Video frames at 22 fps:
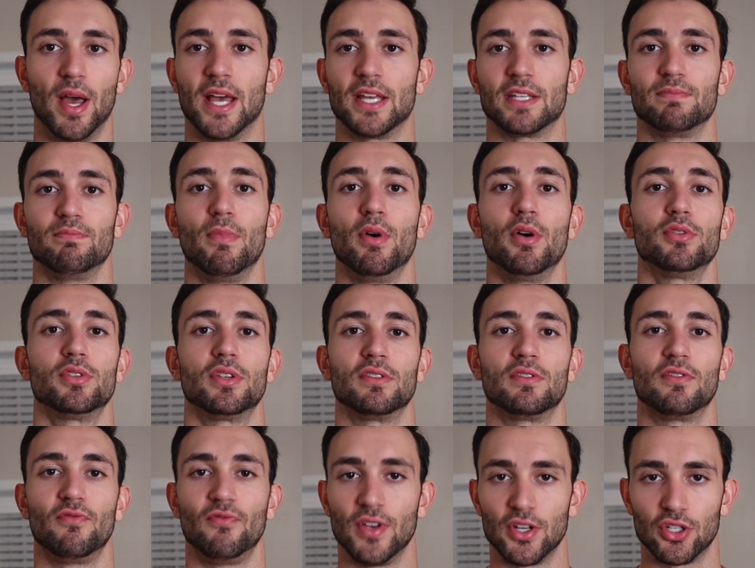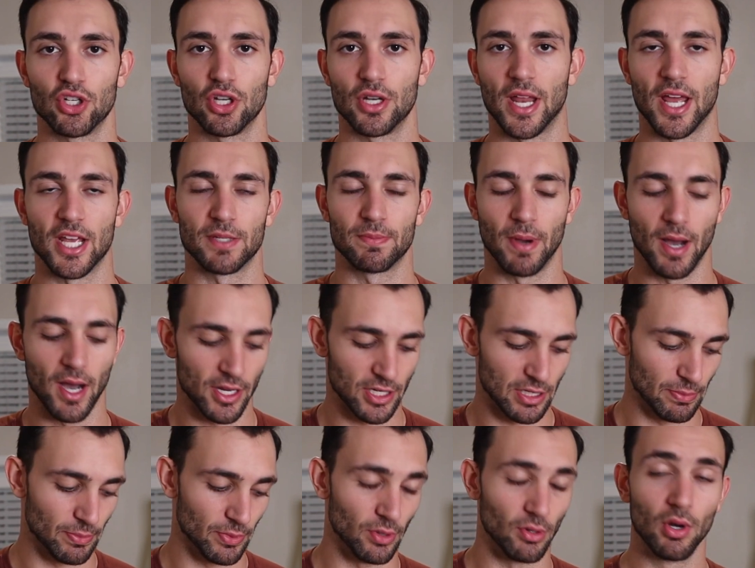as most efficient as
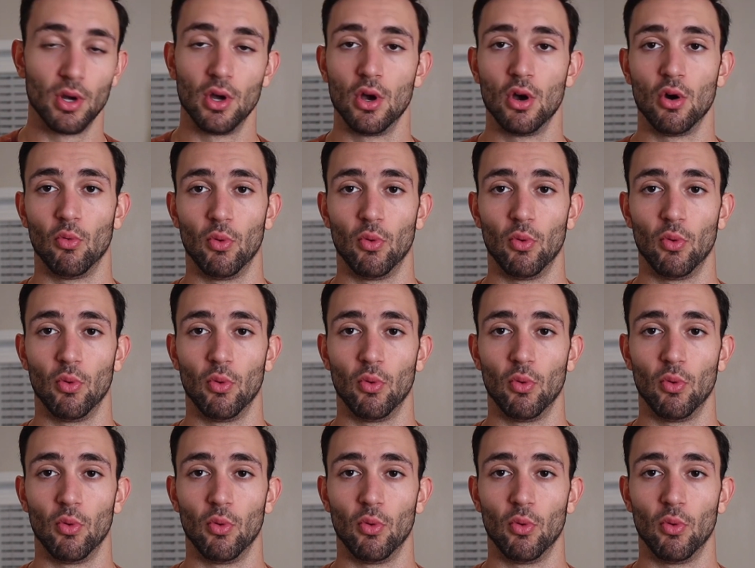possible.